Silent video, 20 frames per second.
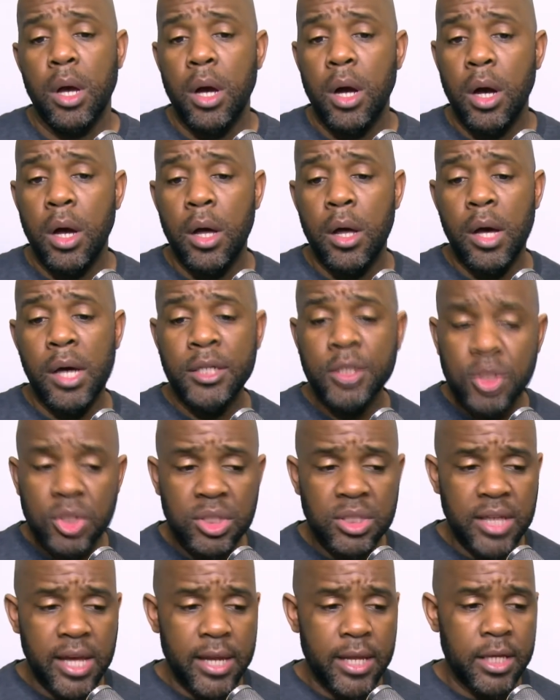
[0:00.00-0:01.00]

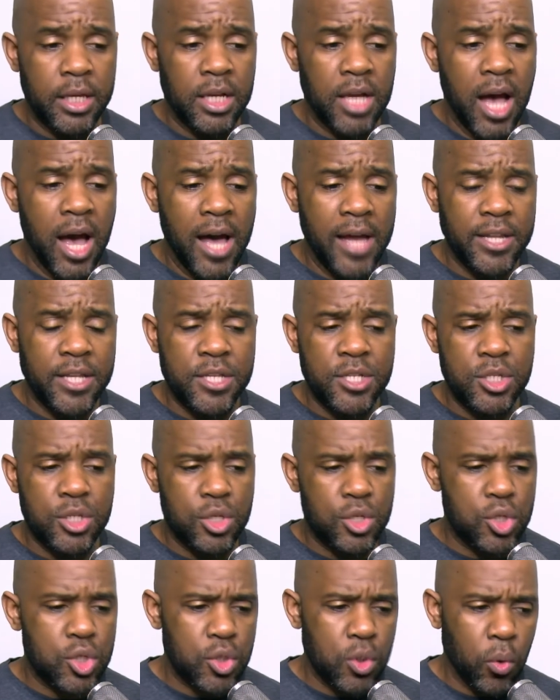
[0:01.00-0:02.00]
Understanding God is
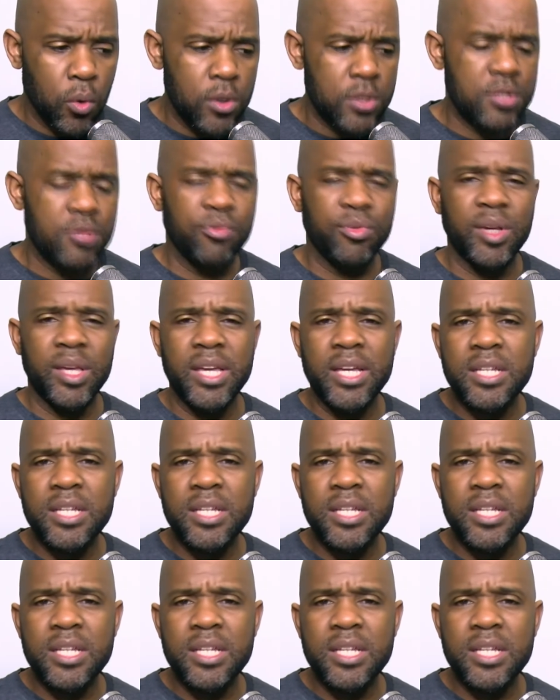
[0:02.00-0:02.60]
the source for